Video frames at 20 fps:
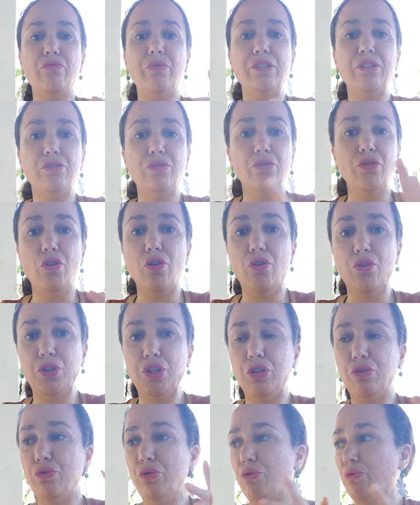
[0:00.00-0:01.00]
wanted to go
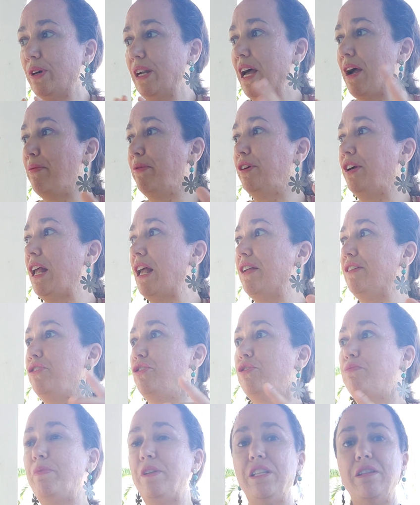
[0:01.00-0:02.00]
to or whatever, and
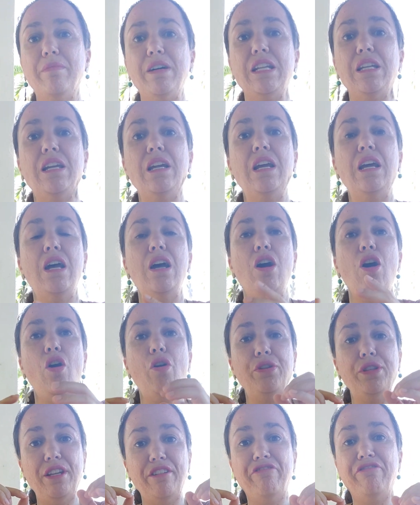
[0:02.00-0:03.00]
you spend the money
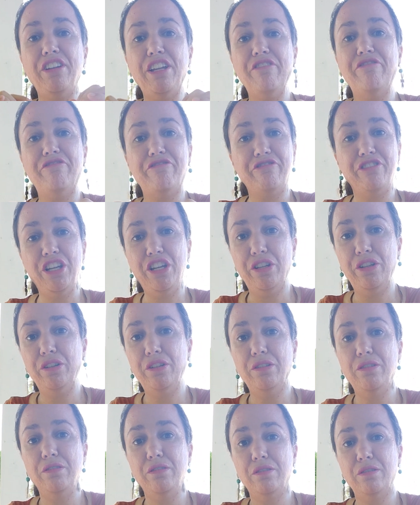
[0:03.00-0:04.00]
on the
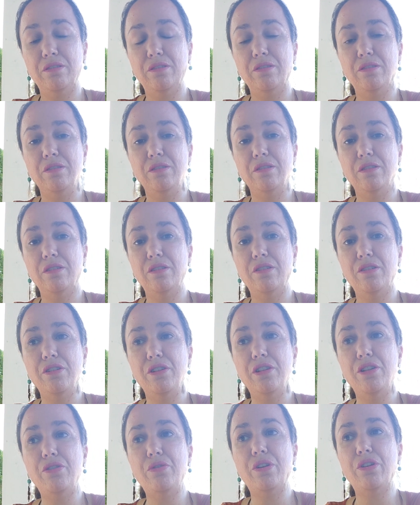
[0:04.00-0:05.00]
15th,
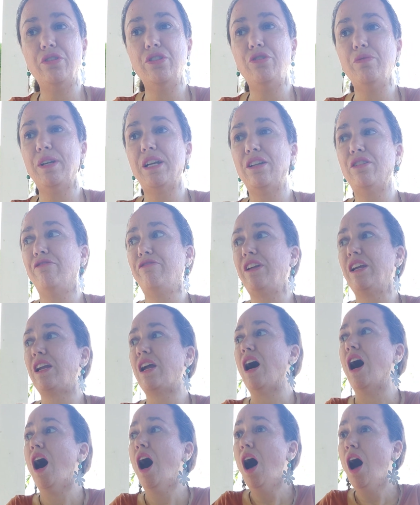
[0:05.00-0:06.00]
you're going to be kind of like,
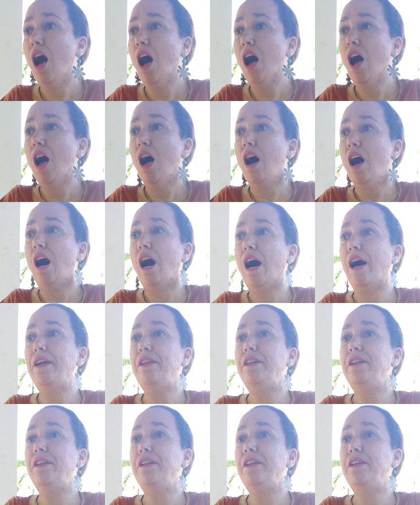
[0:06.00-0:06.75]
I